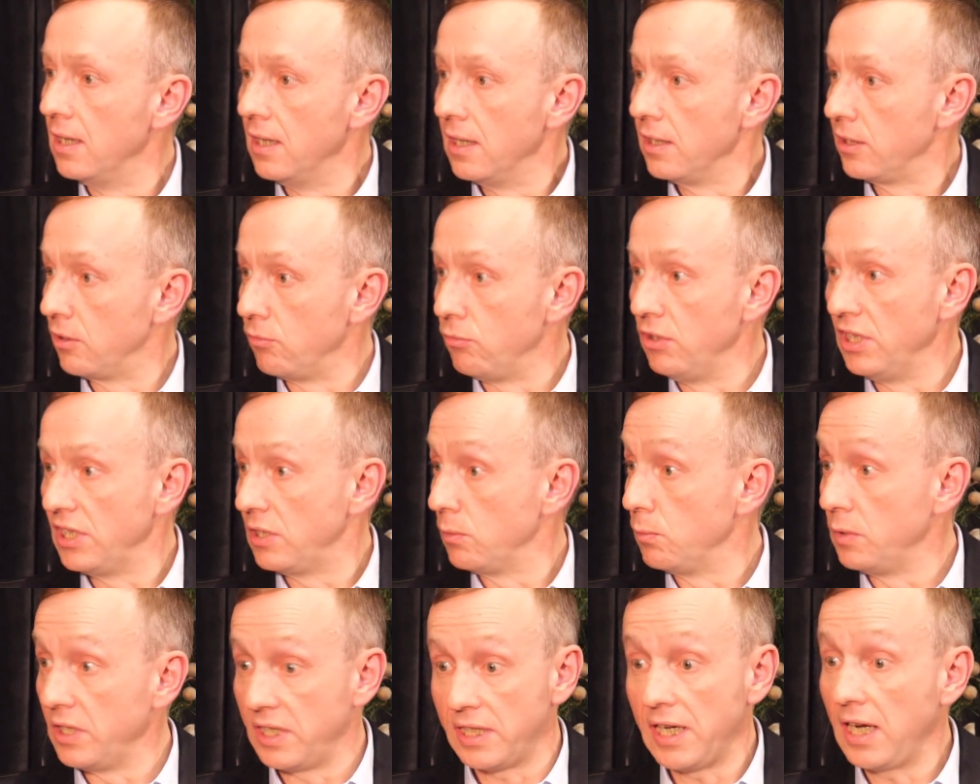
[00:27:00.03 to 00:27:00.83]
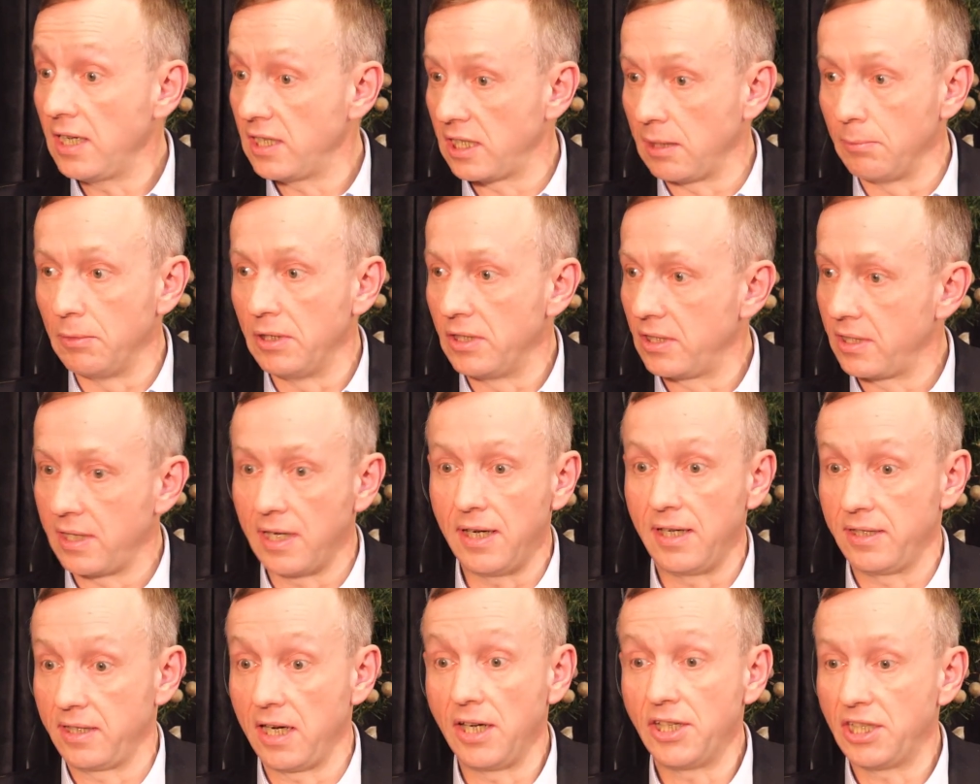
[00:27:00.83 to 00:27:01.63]
The reason we say some limits to
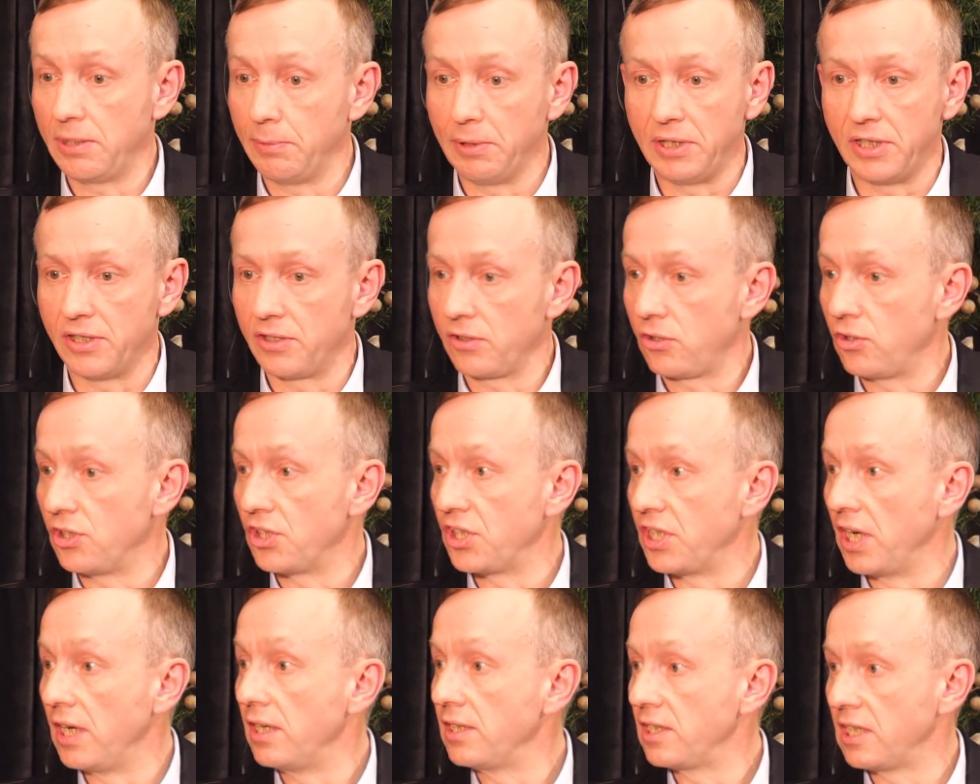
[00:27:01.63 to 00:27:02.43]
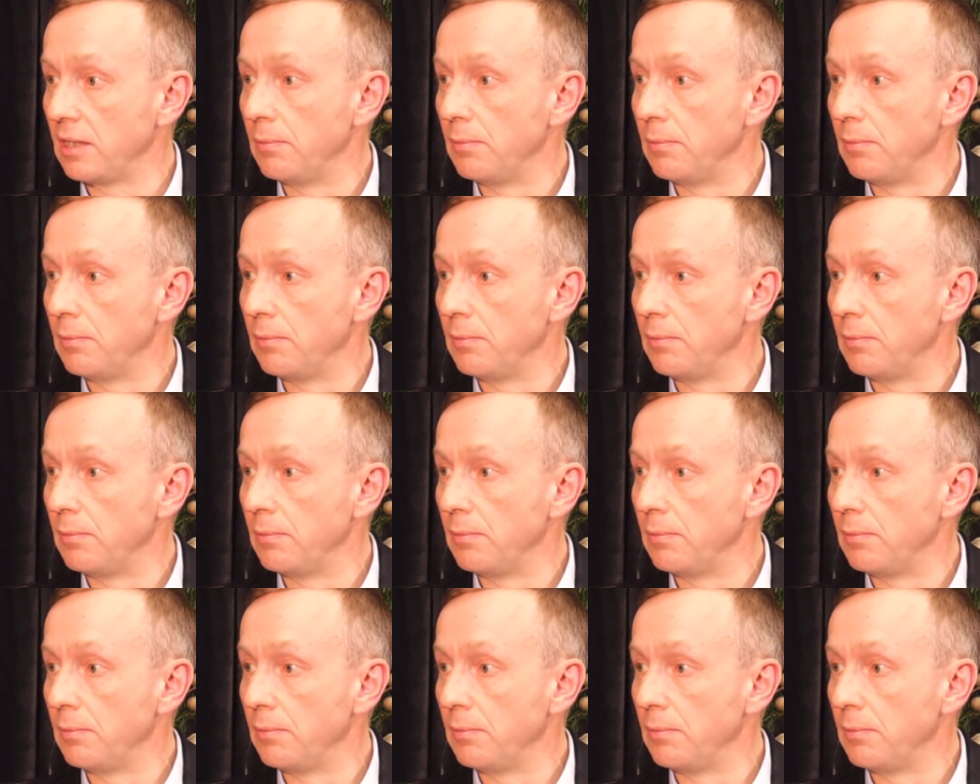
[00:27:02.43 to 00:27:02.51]
that is actually because of Christianity.